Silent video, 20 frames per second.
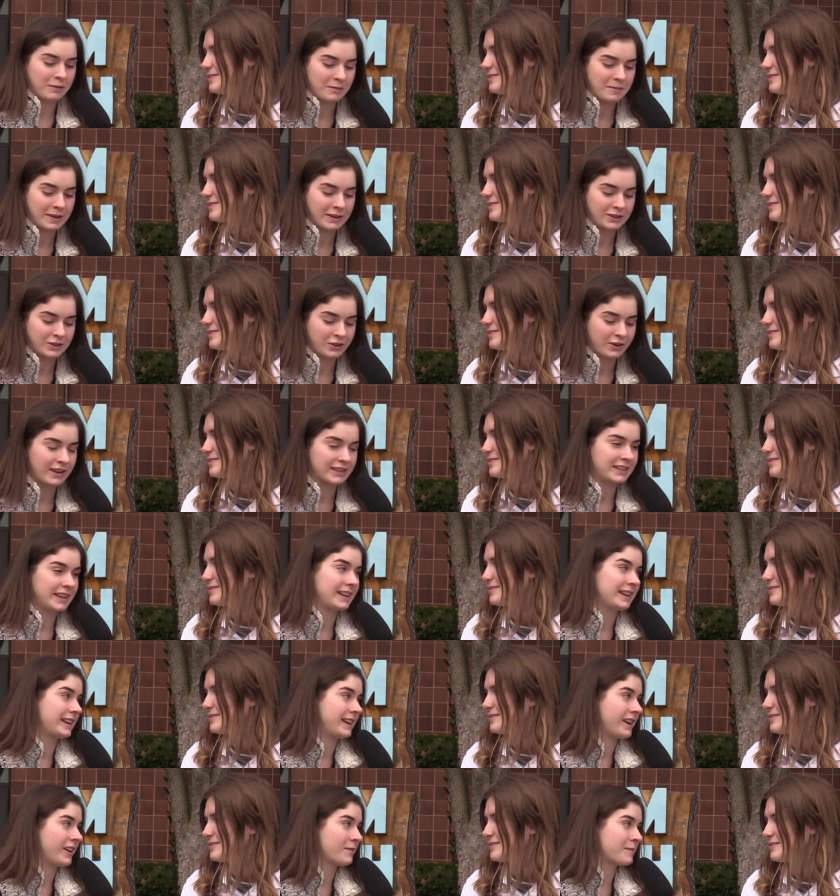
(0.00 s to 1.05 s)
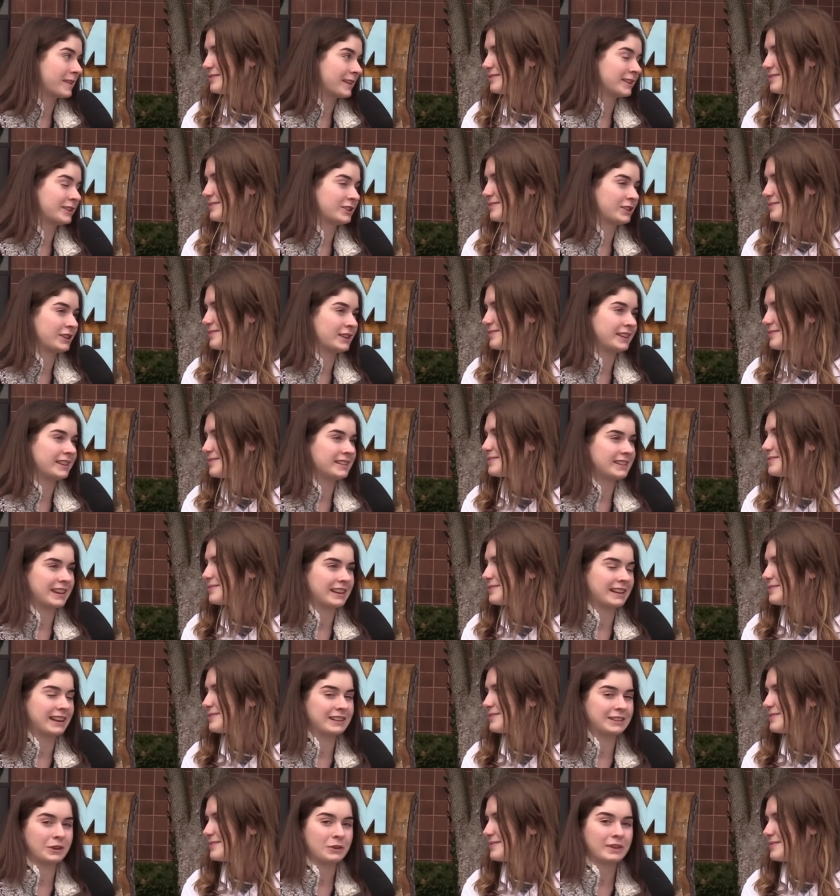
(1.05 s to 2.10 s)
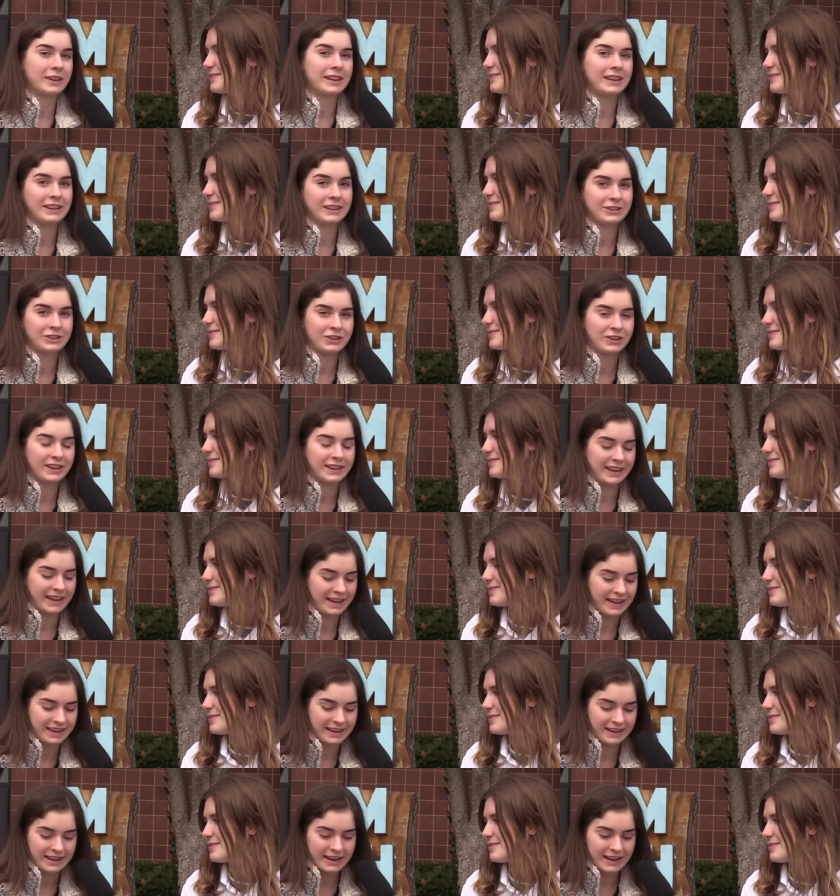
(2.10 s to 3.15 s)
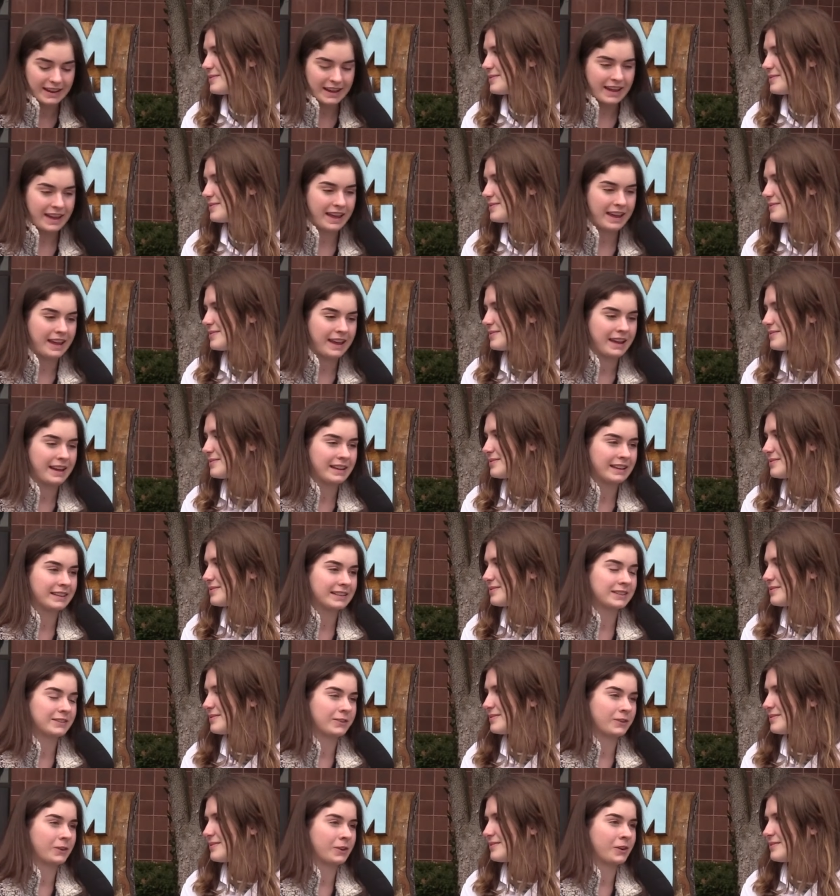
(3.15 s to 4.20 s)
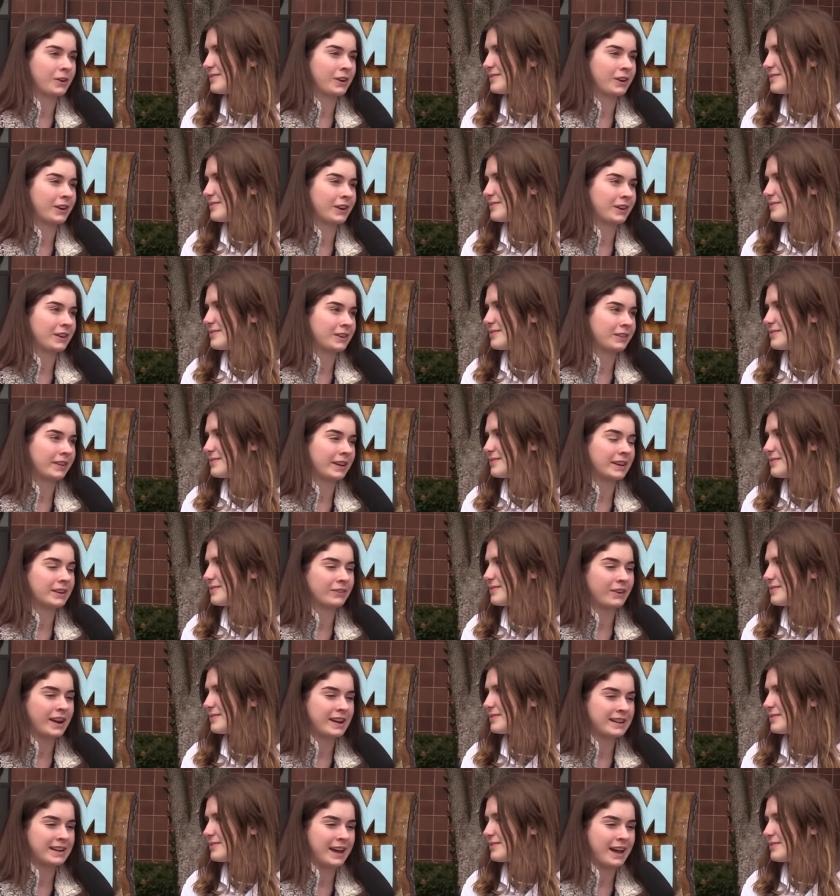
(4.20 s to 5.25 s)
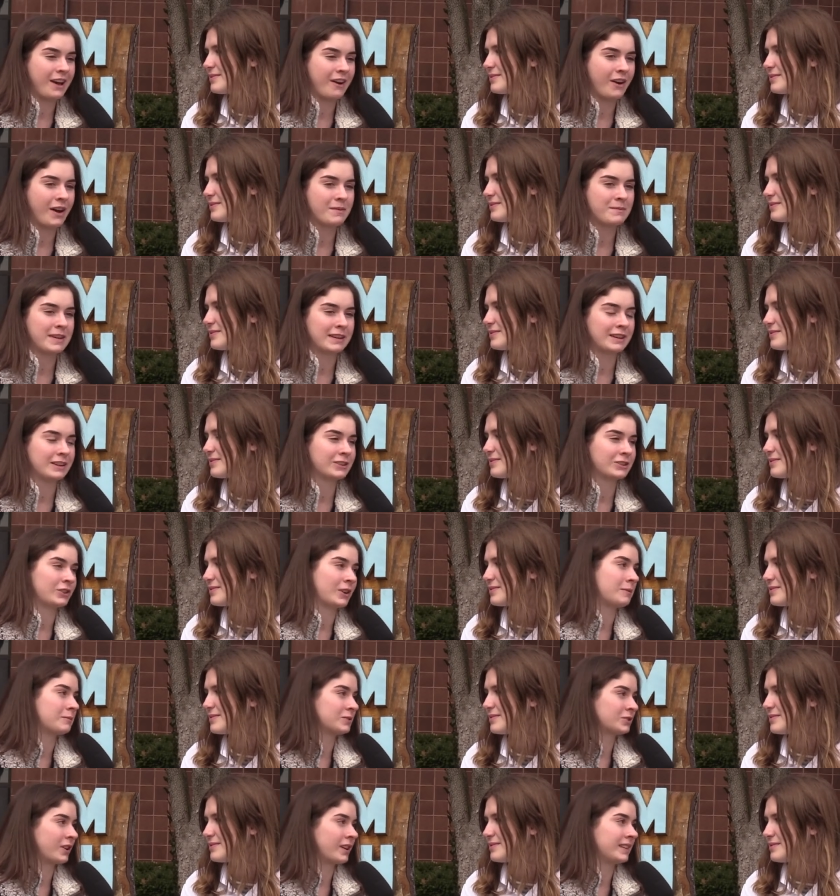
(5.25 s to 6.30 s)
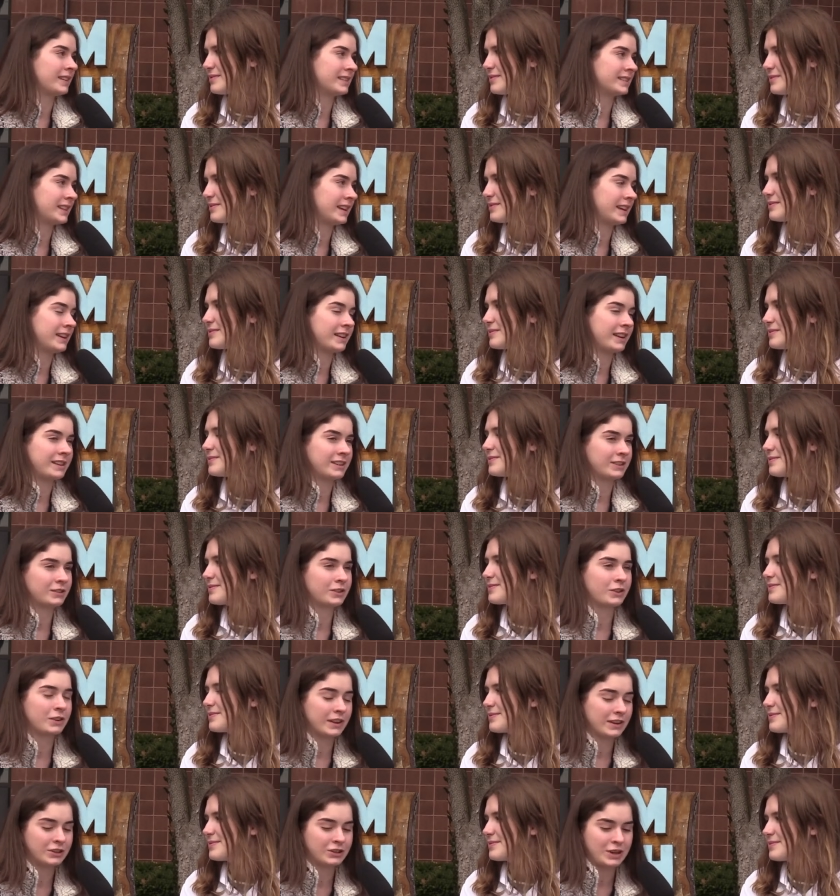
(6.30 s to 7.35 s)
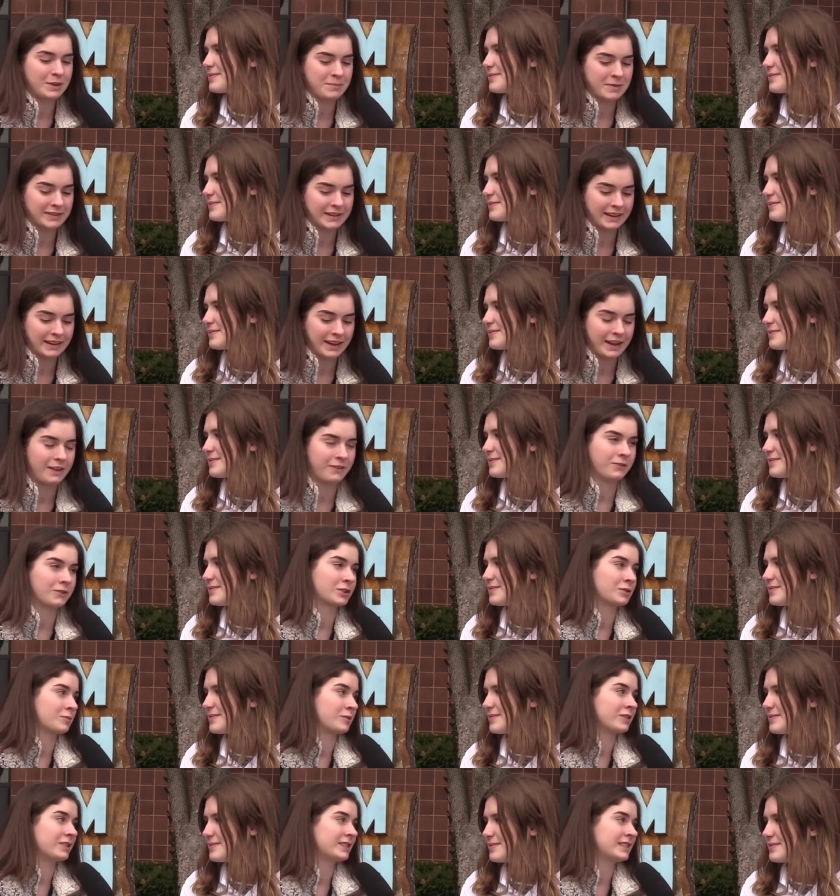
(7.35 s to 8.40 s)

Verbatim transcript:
Speaker 1: going to make sure I take care of my shins and I don't get injured again. And for like right now, I'm making sure I'm trying to stay in as good a shape as I can for spring